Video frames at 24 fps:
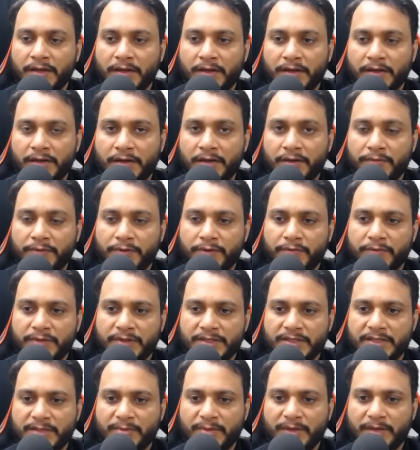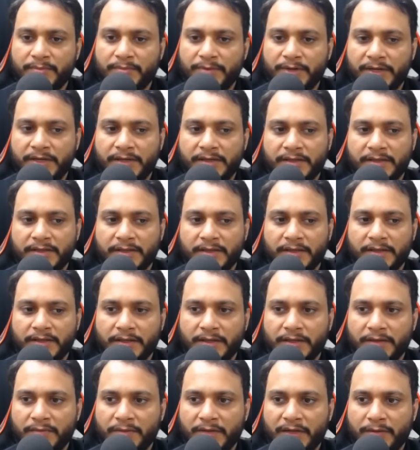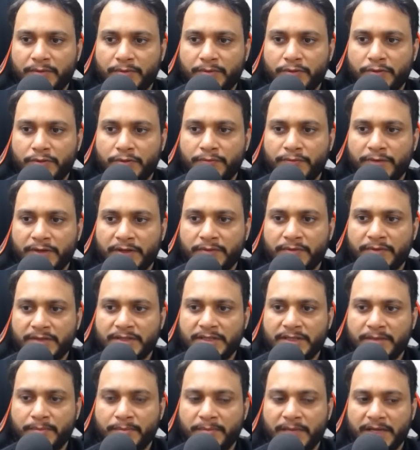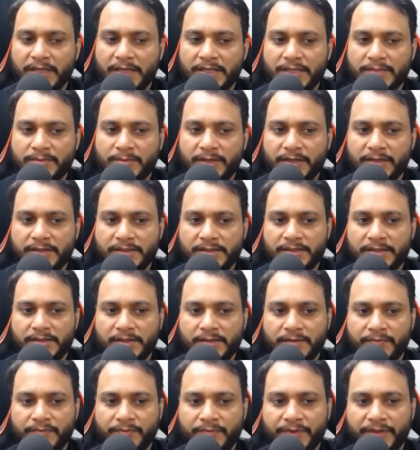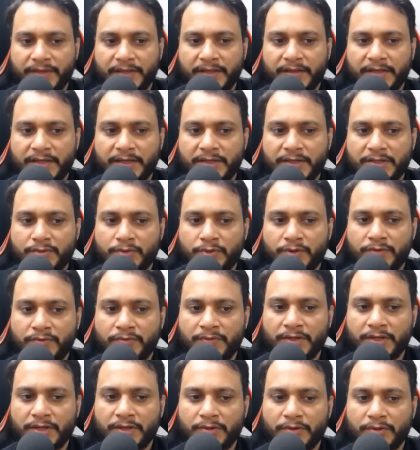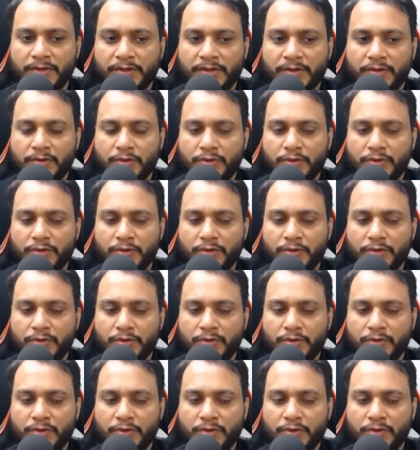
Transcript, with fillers: color frequency map, right? We have to do frequency minus there, and that is what we are doing.